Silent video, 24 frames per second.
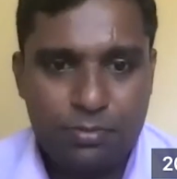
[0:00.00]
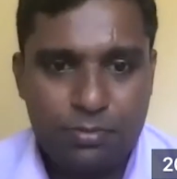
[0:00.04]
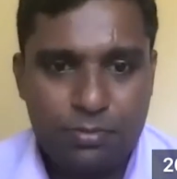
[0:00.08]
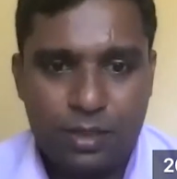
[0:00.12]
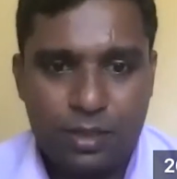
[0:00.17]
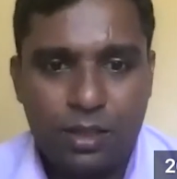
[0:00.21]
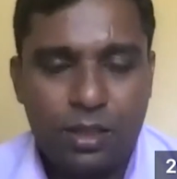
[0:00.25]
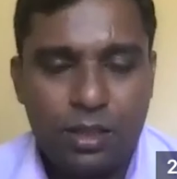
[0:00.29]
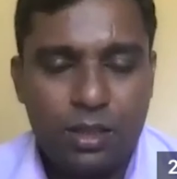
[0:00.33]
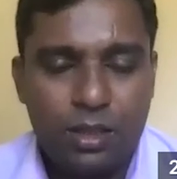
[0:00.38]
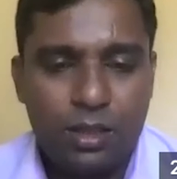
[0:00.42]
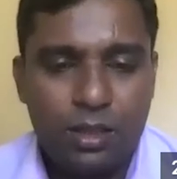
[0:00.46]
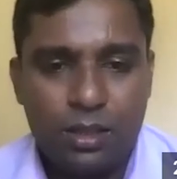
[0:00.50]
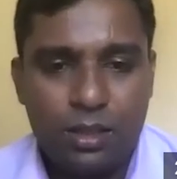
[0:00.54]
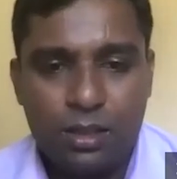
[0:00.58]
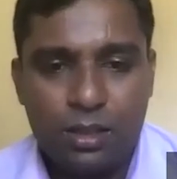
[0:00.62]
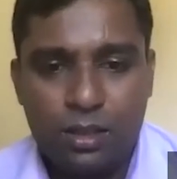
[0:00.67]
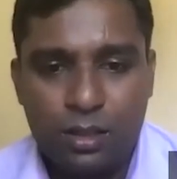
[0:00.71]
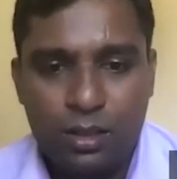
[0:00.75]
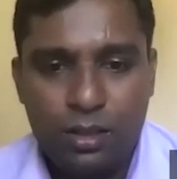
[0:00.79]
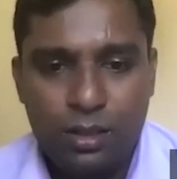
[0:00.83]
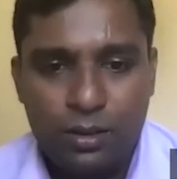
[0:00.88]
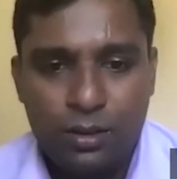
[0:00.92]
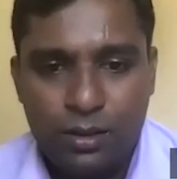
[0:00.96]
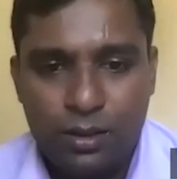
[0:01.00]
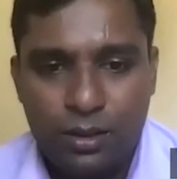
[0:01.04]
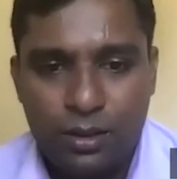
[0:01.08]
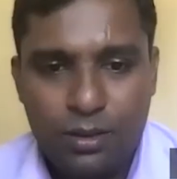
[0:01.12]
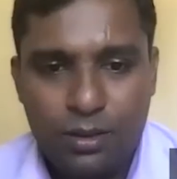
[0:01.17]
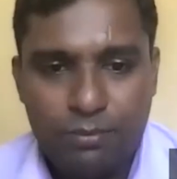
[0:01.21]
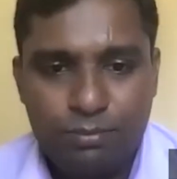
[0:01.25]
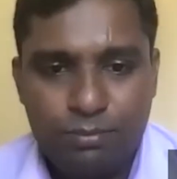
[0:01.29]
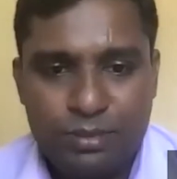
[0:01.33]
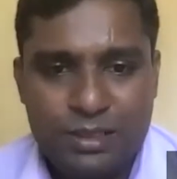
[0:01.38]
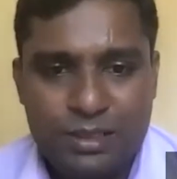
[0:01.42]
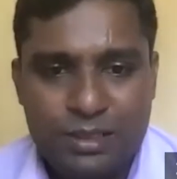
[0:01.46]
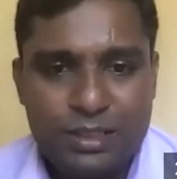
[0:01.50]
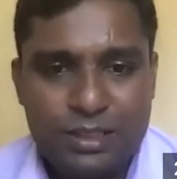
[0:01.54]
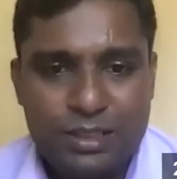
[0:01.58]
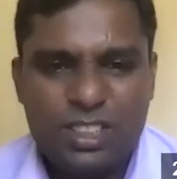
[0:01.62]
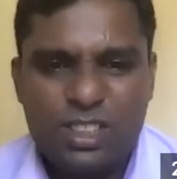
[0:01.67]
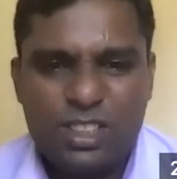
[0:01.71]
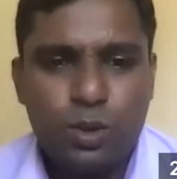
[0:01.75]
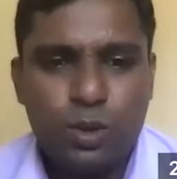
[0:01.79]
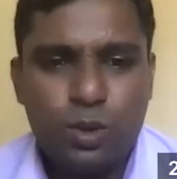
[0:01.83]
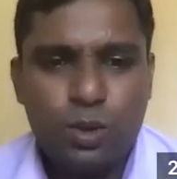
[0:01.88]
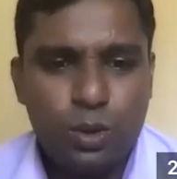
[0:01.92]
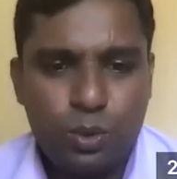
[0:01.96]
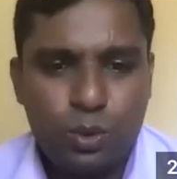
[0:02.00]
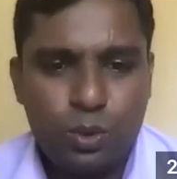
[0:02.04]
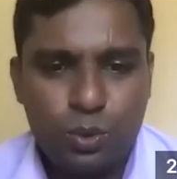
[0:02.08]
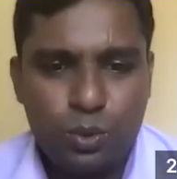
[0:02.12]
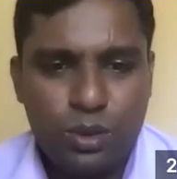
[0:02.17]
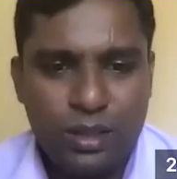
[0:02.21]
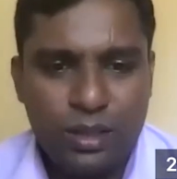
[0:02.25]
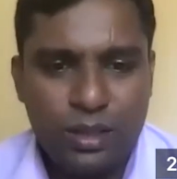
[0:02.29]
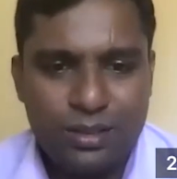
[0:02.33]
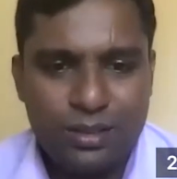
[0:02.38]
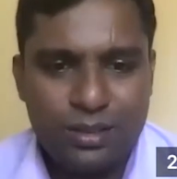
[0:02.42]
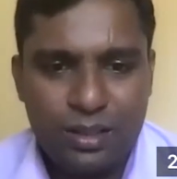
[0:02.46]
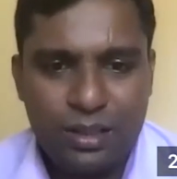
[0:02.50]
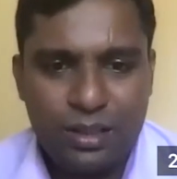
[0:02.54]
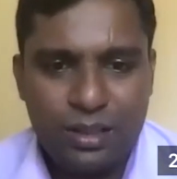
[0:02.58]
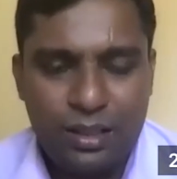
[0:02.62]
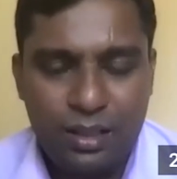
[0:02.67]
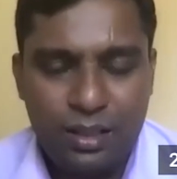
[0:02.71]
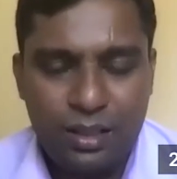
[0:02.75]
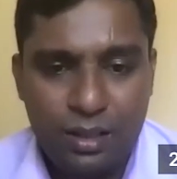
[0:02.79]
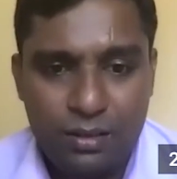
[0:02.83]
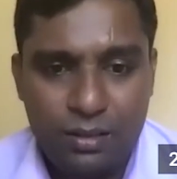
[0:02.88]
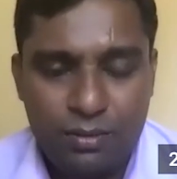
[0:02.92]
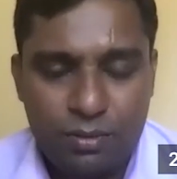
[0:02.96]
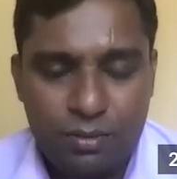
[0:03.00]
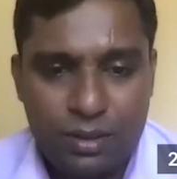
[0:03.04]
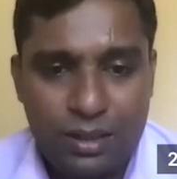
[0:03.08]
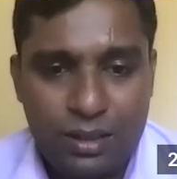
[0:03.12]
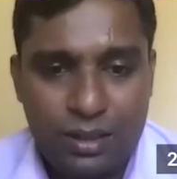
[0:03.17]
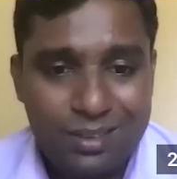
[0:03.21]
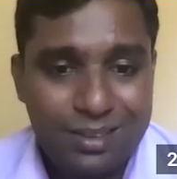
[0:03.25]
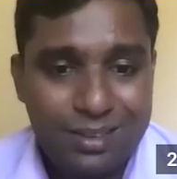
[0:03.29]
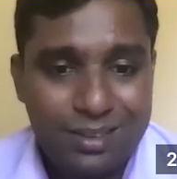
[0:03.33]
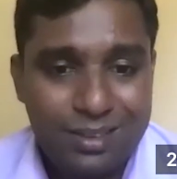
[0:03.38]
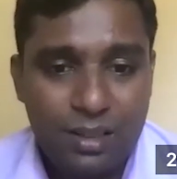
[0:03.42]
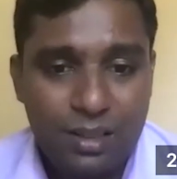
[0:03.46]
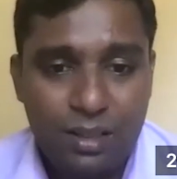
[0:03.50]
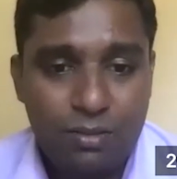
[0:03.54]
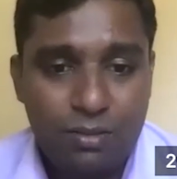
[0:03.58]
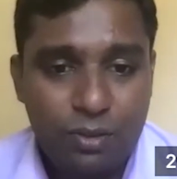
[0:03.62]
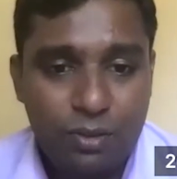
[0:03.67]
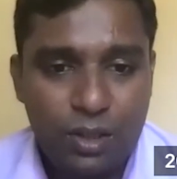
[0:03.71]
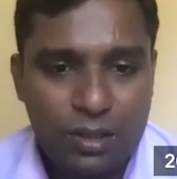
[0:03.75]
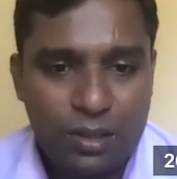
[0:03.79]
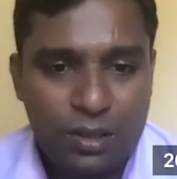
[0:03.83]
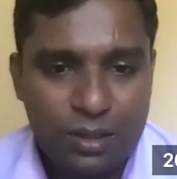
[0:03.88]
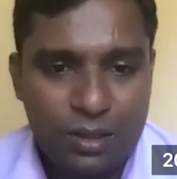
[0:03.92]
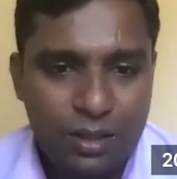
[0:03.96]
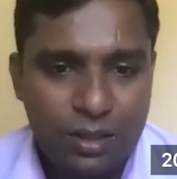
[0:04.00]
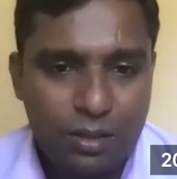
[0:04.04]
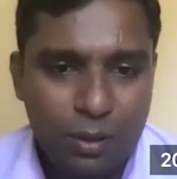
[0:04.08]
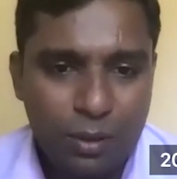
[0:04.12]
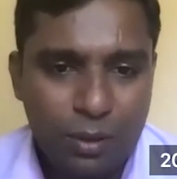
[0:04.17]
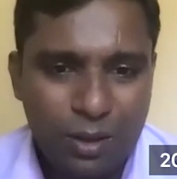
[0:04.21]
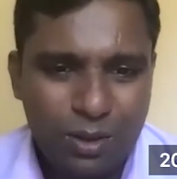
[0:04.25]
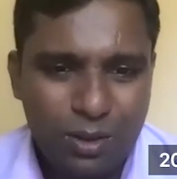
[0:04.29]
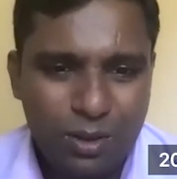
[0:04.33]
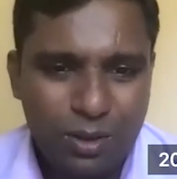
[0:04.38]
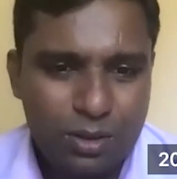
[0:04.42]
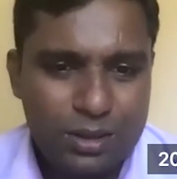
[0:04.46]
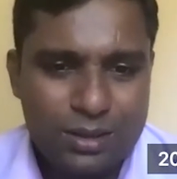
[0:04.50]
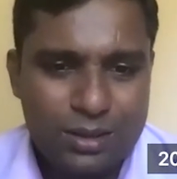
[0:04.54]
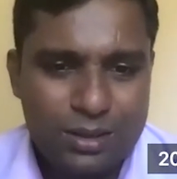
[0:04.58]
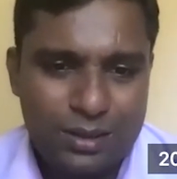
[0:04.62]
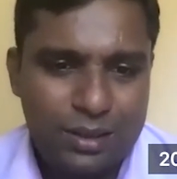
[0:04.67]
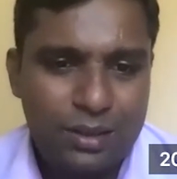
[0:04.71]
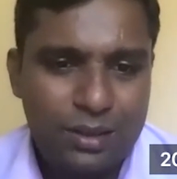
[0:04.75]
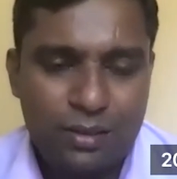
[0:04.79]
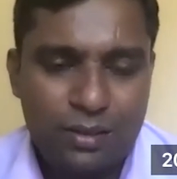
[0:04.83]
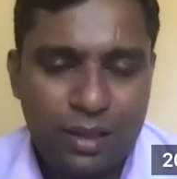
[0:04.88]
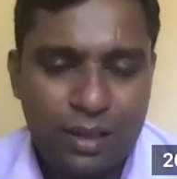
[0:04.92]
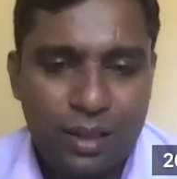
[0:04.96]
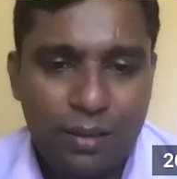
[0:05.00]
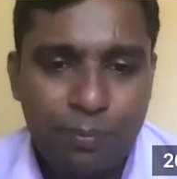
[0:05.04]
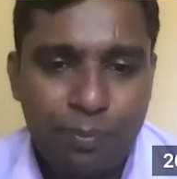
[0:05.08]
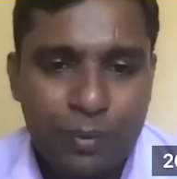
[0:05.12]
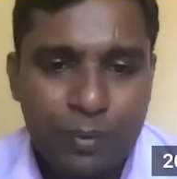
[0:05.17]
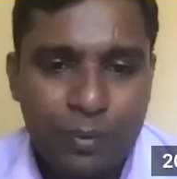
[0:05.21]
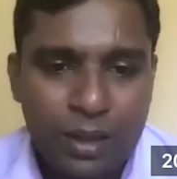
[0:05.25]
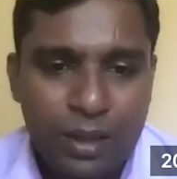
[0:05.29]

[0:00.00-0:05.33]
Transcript: uh, uh, just go to the uh, CTG features because it's easy